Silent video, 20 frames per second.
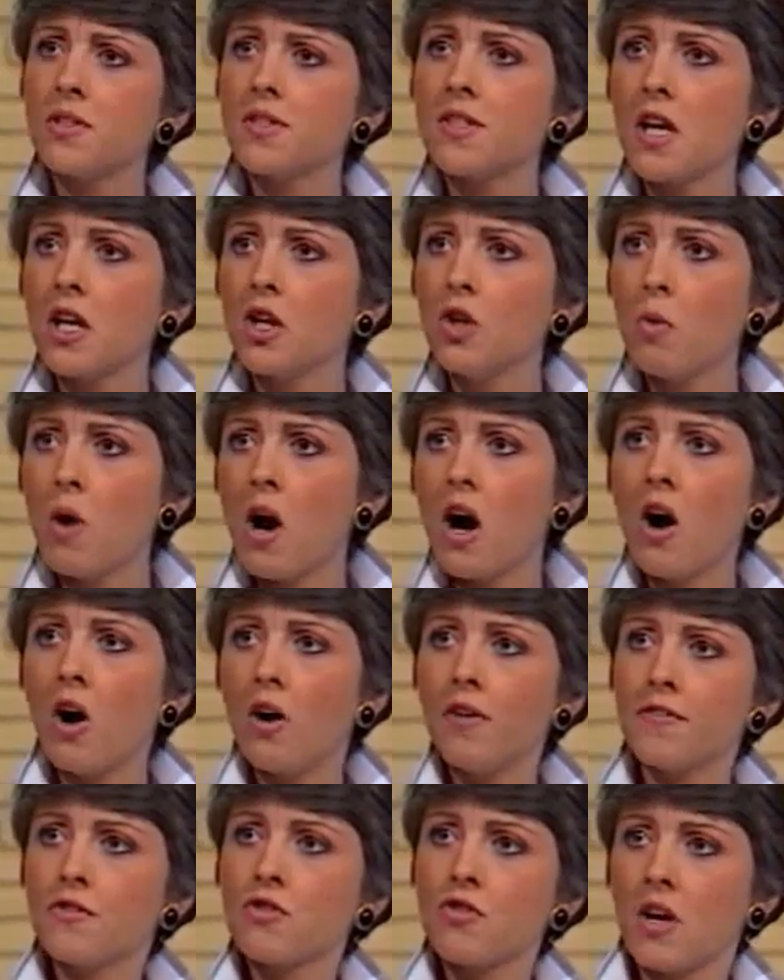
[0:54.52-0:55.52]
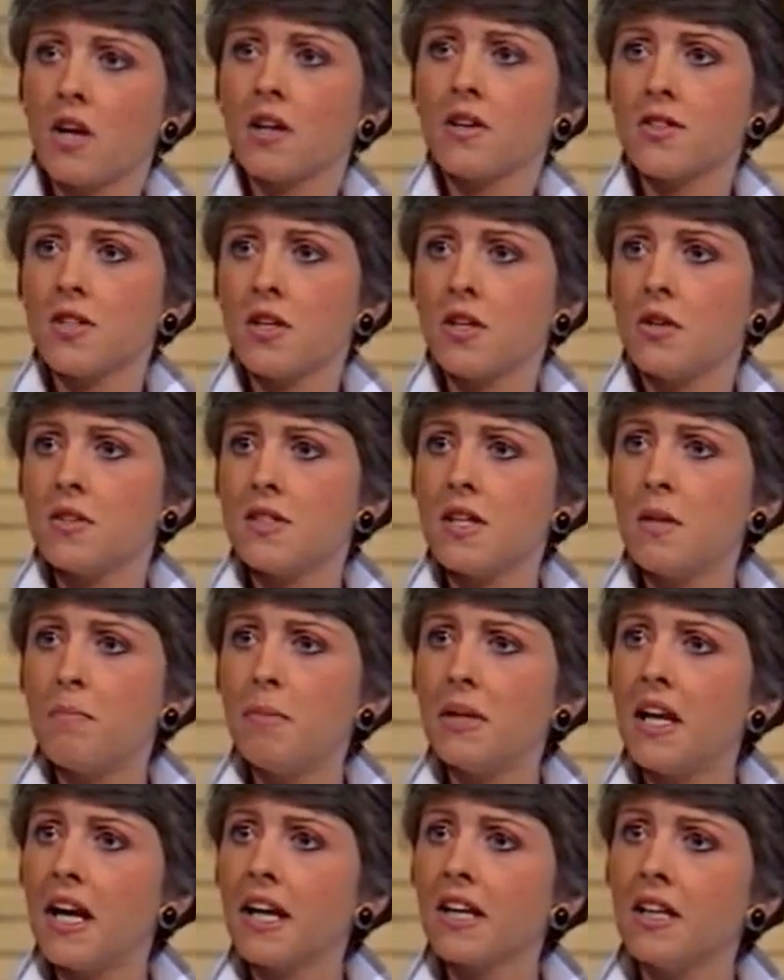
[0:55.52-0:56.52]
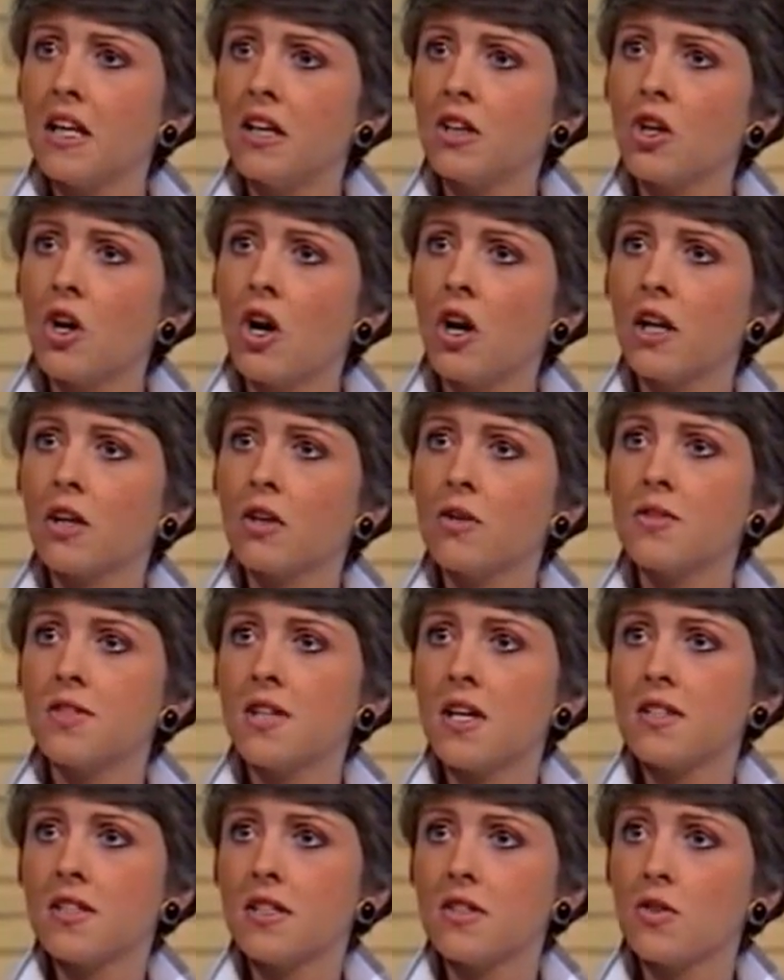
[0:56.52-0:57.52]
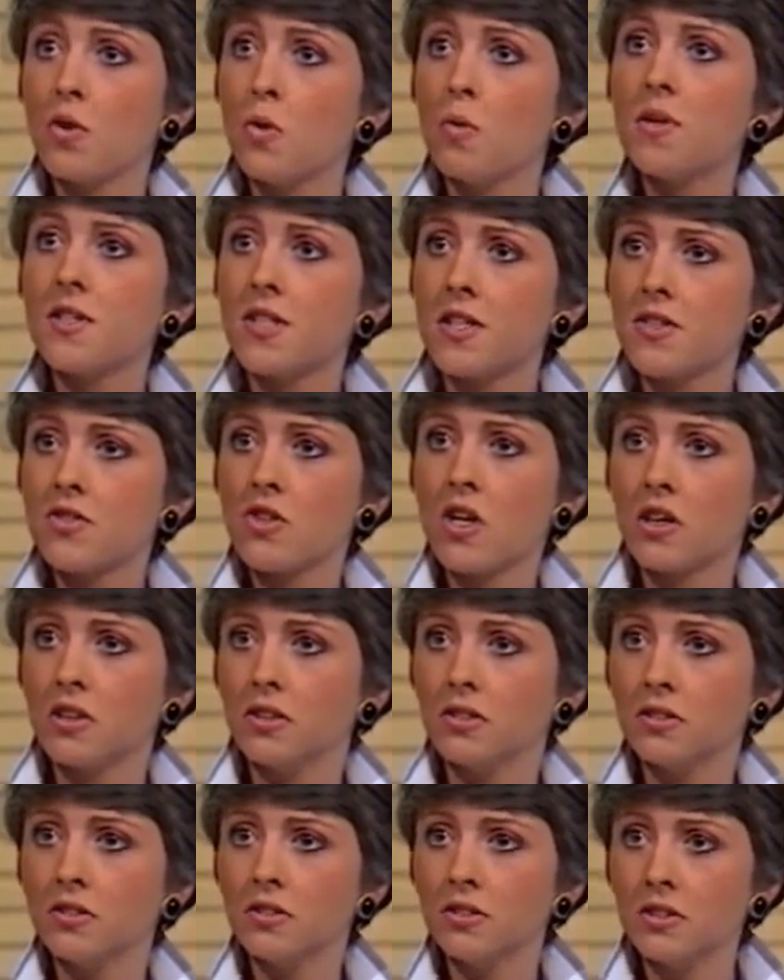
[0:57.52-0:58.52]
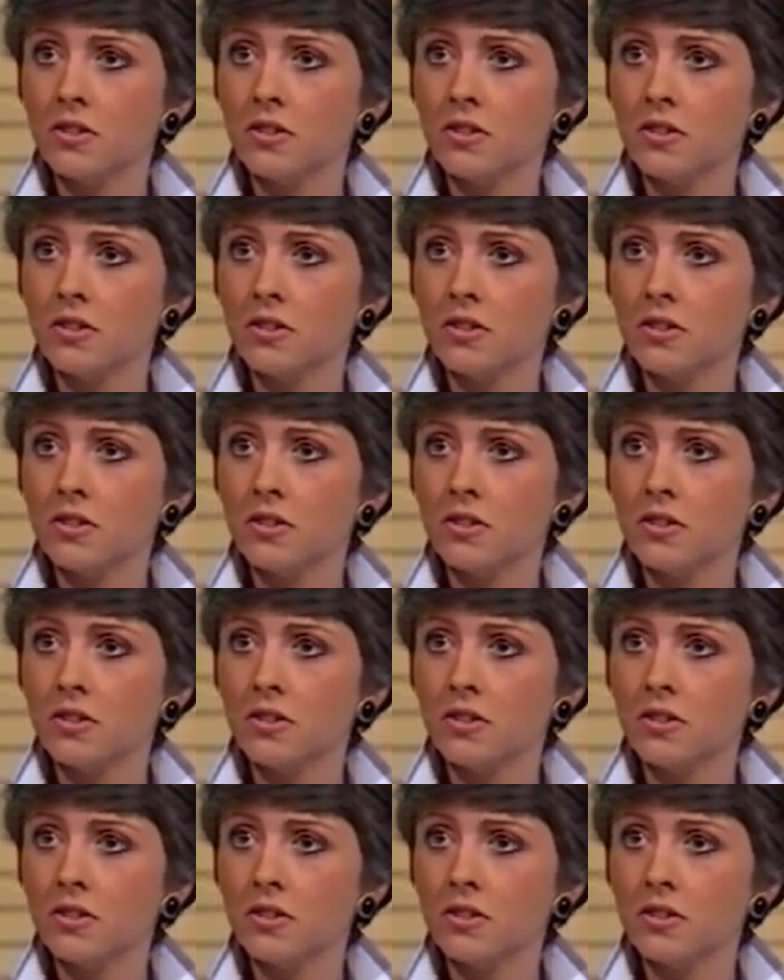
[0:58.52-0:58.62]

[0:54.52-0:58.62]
simple to say you are off drugs, aren't you? Is it a bit like an alcoholic who says it's always a struggle?